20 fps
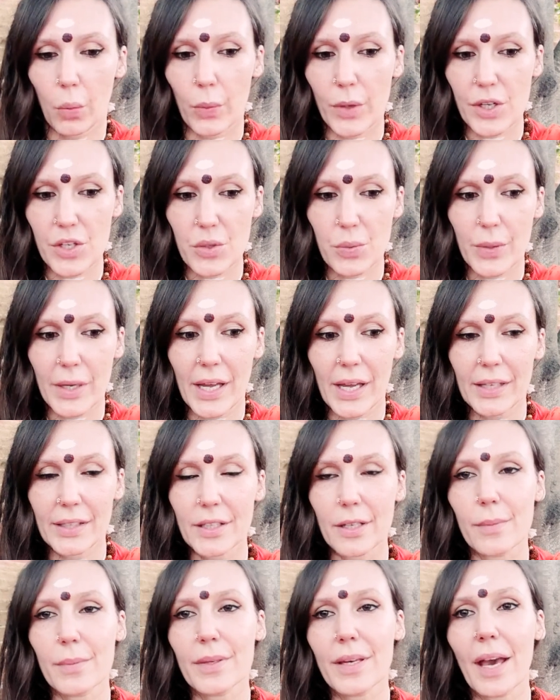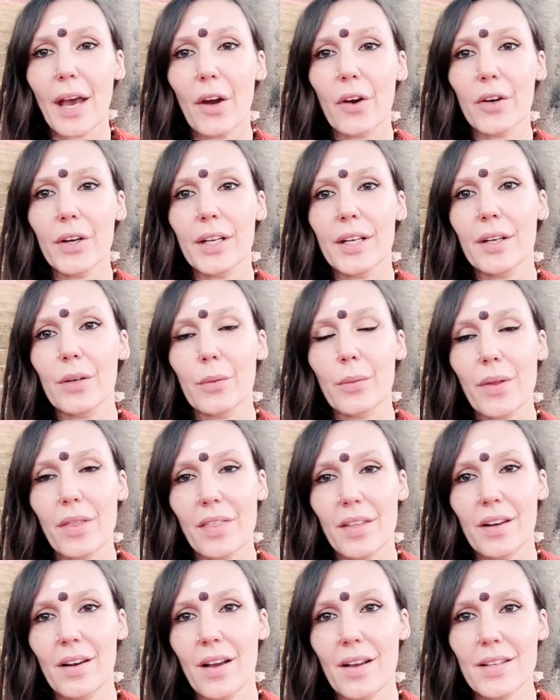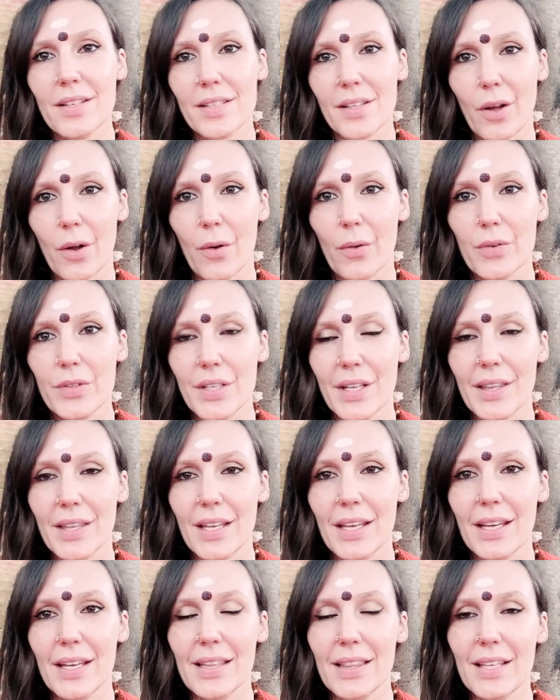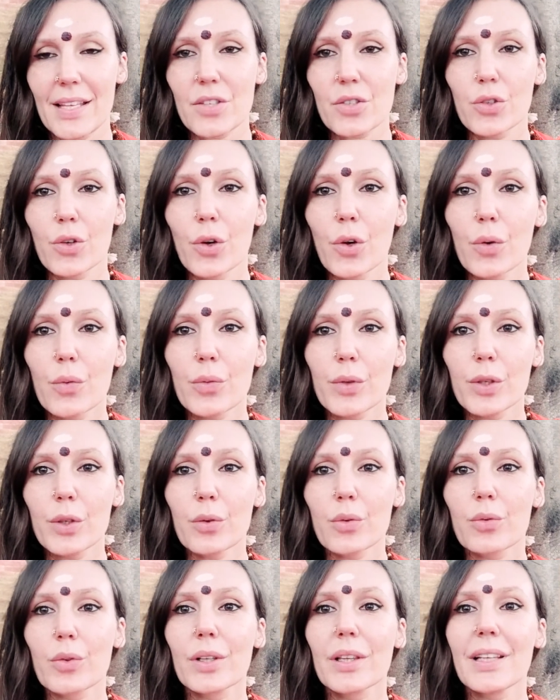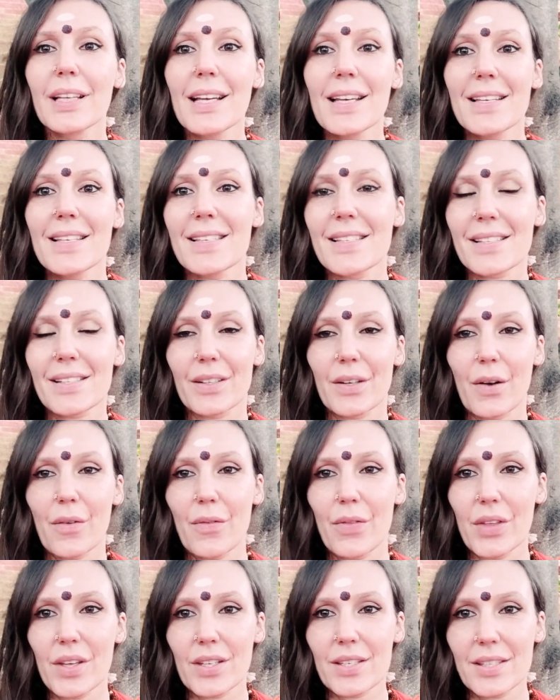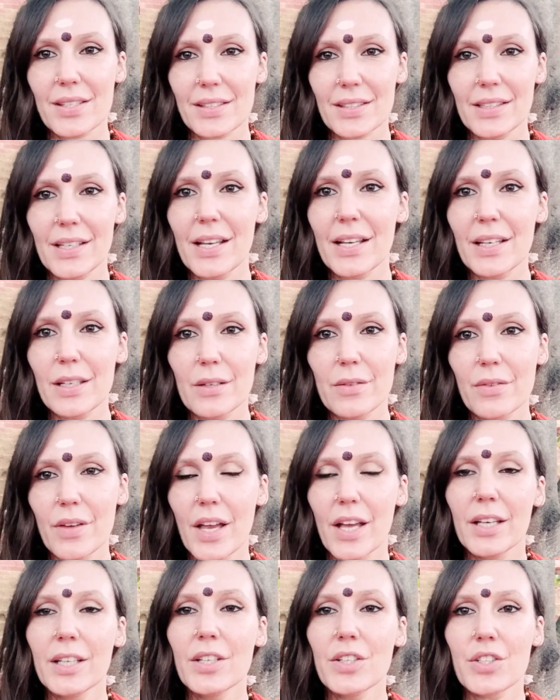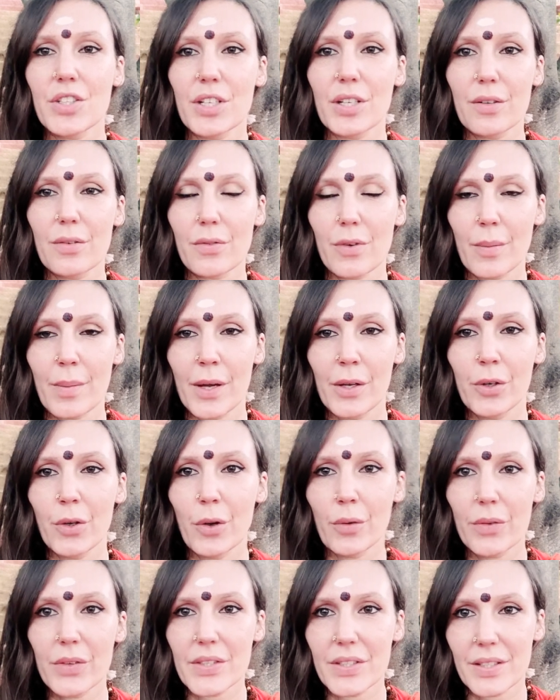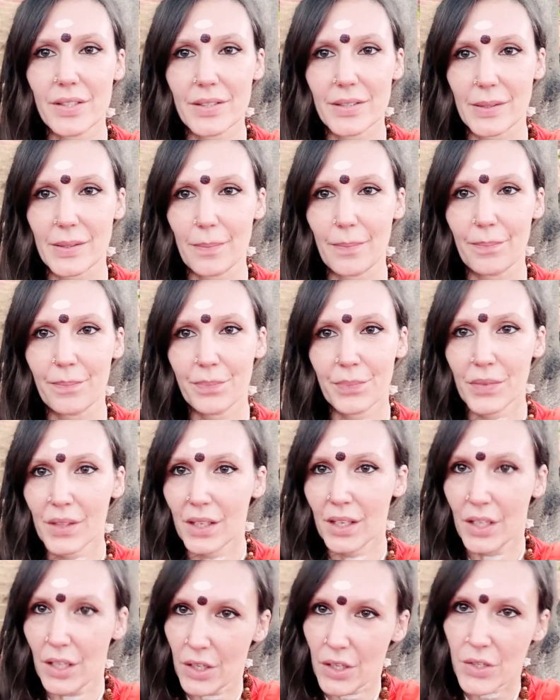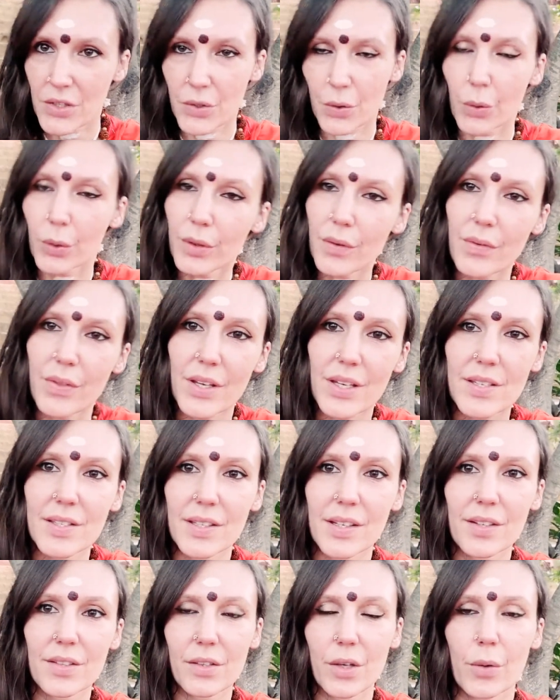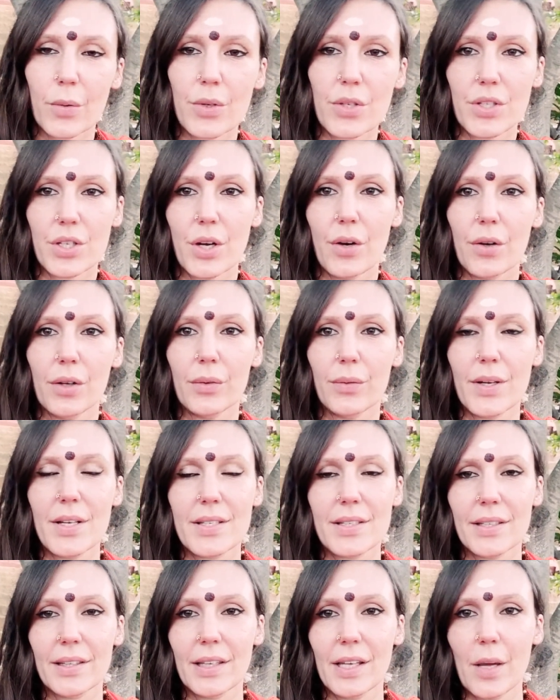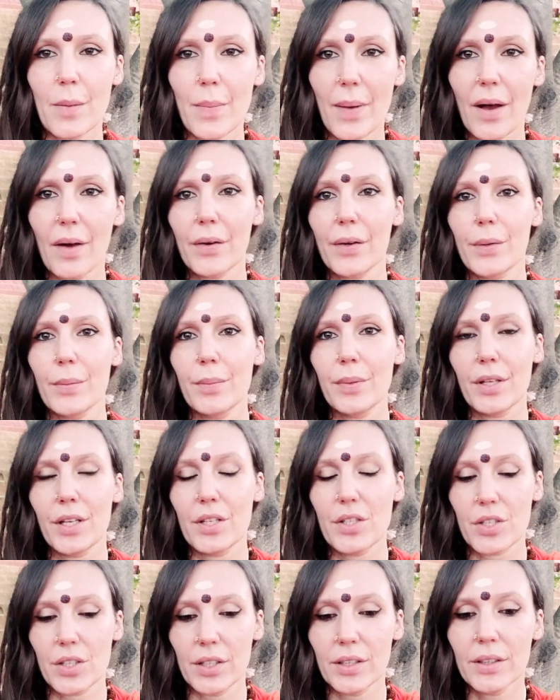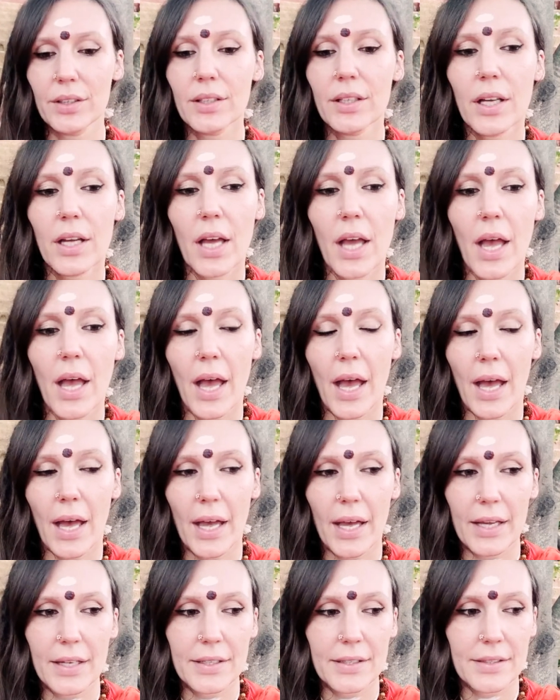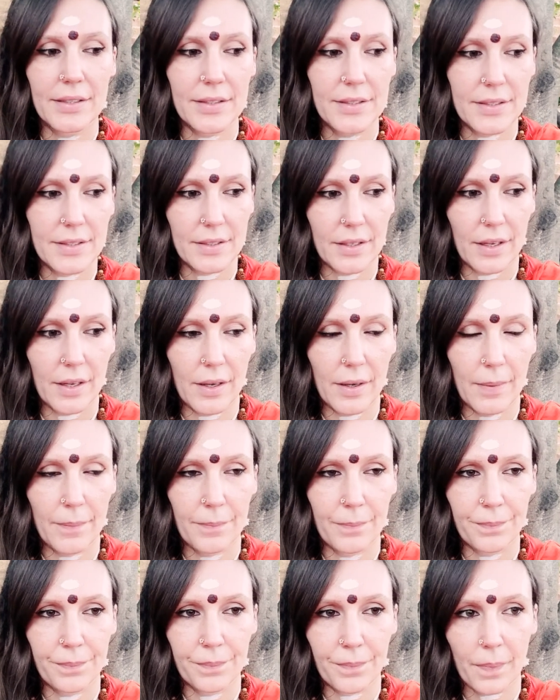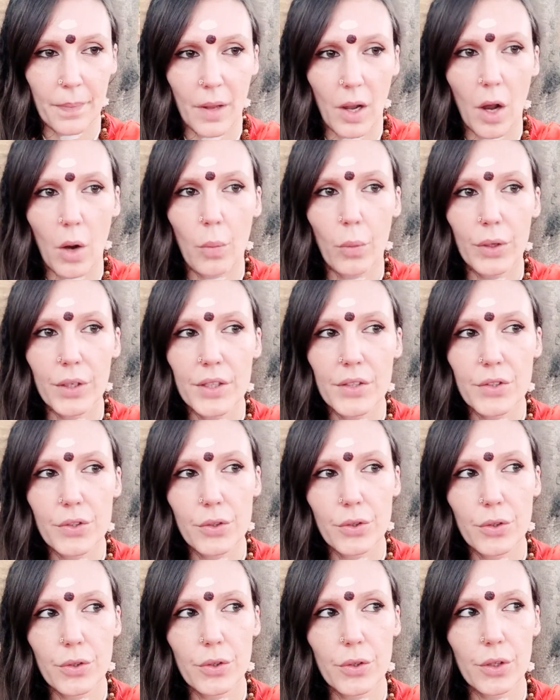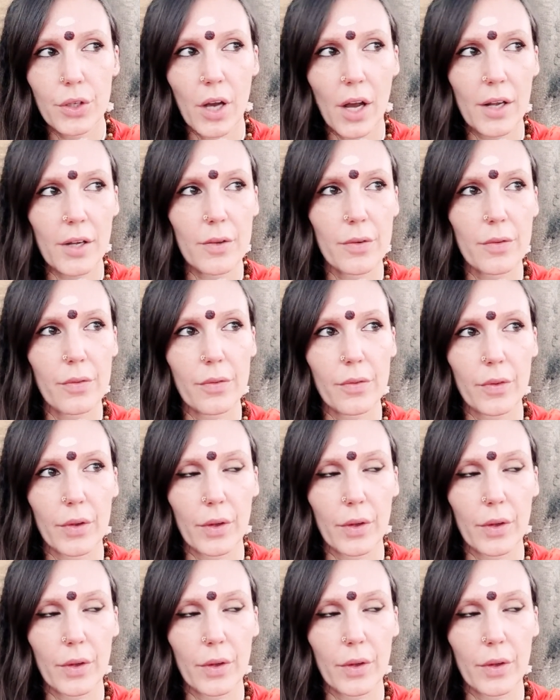which we end up carrying within ourselves. And there's no real release of this negative energy from our nervous system. So all of these things I was sharing recently about completion. And I wanted to kind of